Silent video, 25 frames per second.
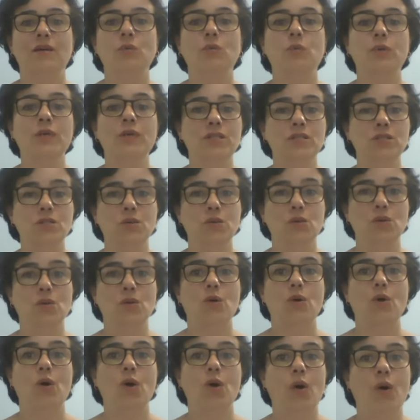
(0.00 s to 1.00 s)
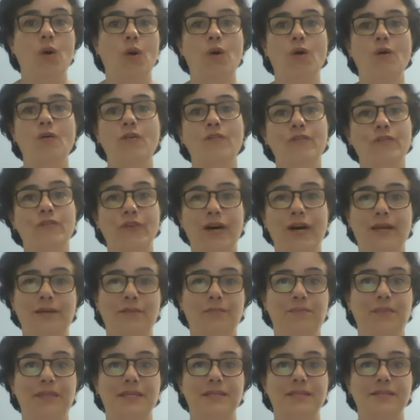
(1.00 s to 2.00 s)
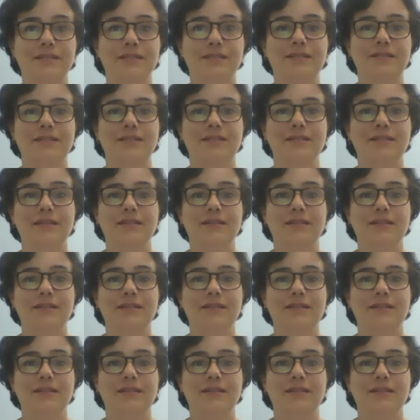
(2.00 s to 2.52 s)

window, or fireplace.